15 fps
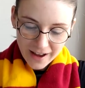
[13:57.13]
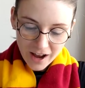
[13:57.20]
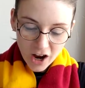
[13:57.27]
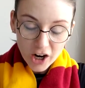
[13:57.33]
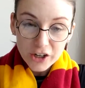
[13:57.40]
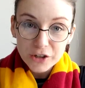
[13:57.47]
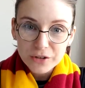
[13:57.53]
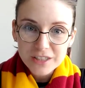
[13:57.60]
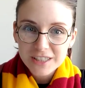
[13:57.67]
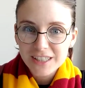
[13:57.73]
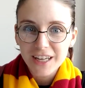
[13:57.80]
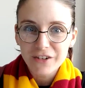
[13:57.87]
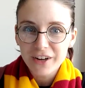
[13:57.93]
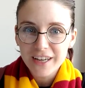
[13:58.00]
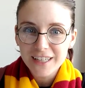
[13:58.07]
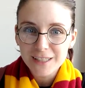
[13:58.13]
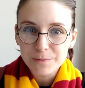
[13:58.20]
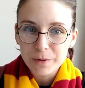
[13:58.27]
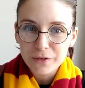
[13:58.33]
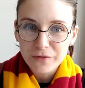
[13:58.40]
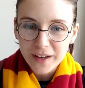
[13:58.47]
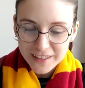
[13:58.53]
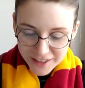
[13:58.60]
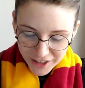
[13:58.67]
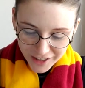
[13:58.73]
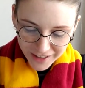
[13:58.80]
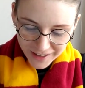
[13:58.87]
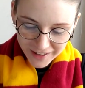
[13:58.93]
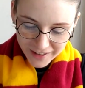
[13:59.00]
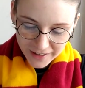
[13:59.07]
"Are you serious,
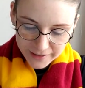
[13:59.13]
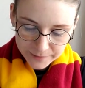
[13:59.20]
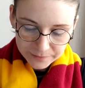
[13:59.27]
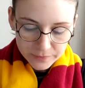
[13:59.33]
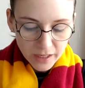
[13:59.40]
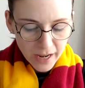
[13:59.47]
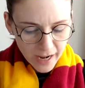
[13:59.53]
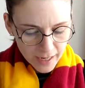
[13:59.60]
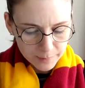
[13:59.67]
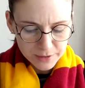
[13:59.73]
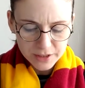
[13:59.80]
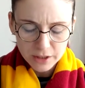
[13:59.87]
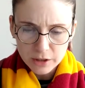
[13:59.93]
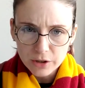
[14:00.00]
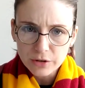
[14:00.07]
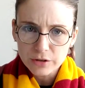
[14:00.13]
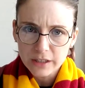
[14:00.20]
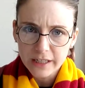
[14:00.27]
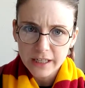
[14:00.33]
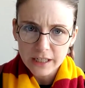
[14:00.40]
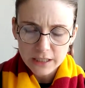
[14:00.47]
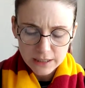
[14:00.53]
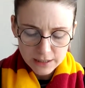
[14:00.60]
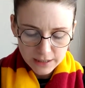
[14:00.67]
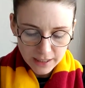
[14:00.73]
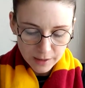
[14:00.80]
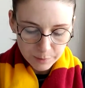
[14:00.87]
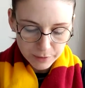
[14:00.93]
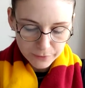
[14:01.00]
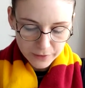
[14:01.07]
Professor?" "Absolutely,"
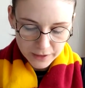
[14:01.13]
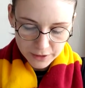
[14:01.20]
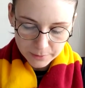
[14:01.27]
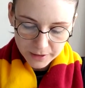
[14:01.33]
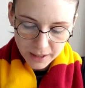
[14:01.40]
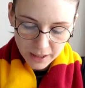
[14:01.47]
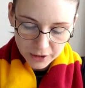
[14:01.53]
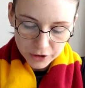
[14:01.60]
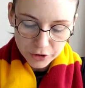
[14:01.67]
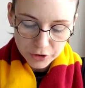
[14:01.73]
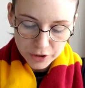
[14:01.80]
said Professor McGonagall